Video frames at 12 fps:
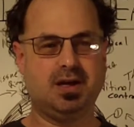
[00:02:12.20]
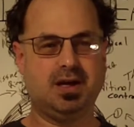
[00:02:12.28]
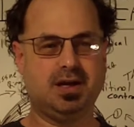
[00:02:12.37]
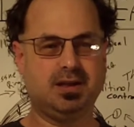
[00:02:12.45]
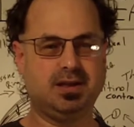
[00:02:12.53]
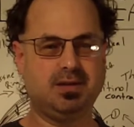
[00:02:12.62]

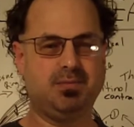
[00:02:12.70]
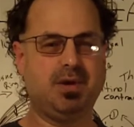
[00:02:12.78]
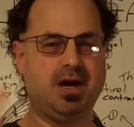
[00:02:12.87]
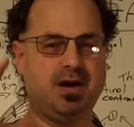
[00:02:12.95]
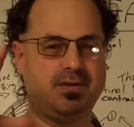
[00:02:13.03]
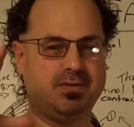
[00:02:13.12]
and the
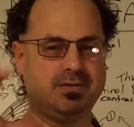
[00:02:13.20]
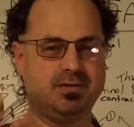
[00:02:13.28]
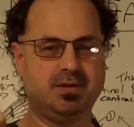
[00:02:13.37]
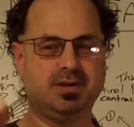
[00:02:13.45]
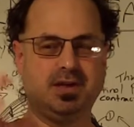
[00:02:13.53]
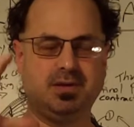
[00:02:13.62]
amount
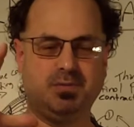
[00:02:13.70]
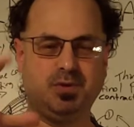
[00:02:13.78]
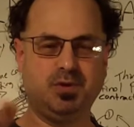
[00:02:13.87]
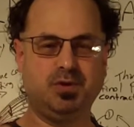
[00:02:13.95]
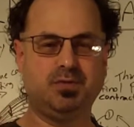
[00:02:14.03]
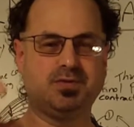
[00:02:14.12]
that it
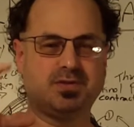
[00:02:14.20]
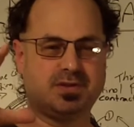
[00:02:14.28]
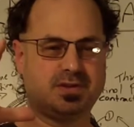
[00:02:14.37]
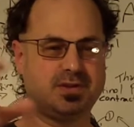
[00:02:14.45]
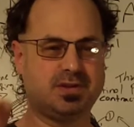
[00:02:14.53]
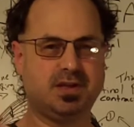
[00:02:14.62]

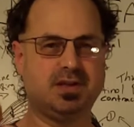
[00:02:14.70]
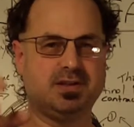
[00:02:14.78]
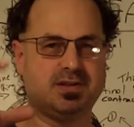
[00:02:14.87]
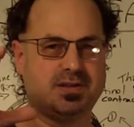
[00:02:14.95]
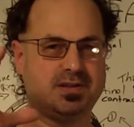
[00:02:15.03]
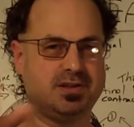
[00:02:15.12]
moves
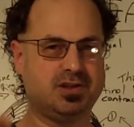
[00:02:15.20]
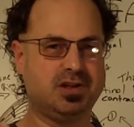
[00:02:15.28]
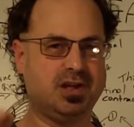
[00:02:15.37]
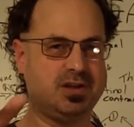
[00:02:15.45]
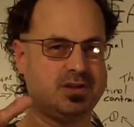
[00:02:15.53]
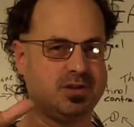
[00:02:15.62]
tends to
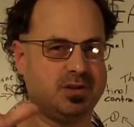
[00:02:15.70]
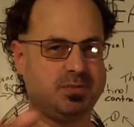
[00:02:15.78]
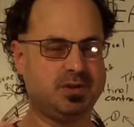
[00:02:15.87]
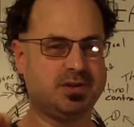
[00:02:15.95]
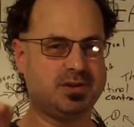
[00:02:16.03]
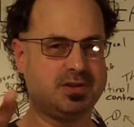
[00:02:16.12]
change a little
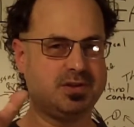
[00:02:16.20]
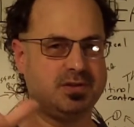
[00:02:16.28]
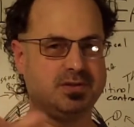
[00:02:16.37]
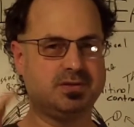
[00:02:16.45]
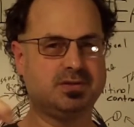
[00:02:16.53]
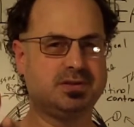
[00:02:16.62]
bit too.
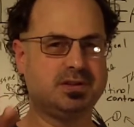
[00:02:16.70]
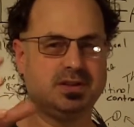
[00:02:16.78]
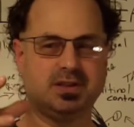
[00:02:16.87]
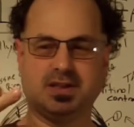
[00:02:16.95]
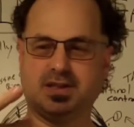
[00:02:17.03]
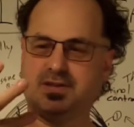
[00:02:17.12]

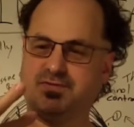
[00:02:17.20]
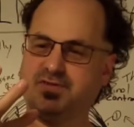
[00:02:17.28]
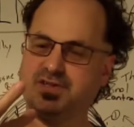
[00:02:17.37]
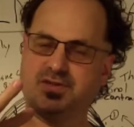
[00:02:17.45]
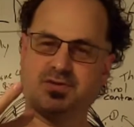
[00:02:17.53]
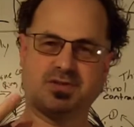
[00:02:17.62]
Like the
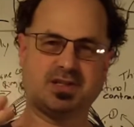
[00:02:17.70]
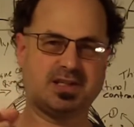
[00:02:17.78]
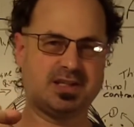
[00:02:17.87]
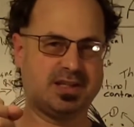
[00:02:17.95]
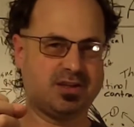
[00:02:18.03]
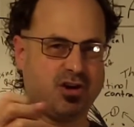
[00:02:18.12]
physical size,
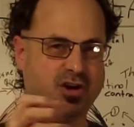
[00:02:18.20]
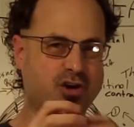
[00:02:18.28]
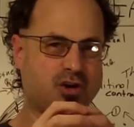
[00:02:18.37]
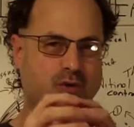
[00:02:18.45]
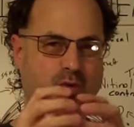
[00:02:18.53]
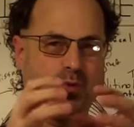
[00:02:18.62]
I think the
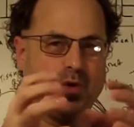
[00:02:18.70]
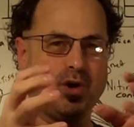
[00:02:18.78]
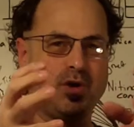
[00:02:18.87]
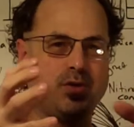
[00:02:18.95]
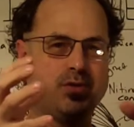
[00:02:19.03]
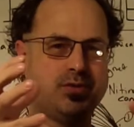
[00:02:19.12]
heart
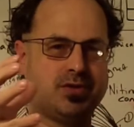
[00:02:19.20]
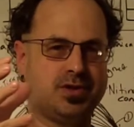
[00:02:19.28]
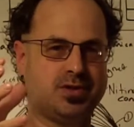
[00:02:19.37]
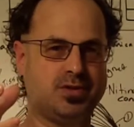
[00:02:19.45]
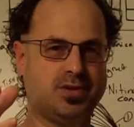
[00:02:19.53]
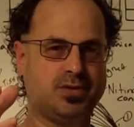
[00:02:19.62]
grows
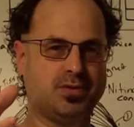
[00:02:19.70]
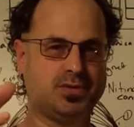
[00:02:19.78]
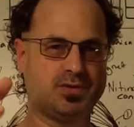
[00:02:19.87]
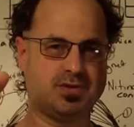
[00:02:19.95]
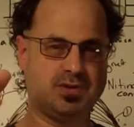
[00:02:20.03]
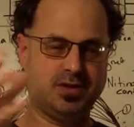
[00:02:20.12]
as you get
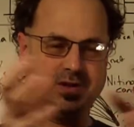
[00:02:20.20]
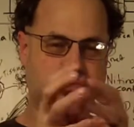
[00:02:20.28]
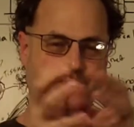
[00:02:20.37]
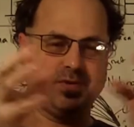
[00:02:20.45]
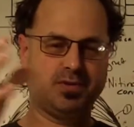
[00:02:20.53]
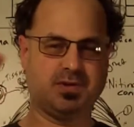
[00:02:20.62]
older, so you end
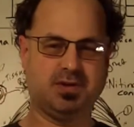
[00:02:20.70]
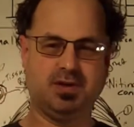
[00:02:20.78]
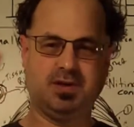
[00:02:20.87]
up with,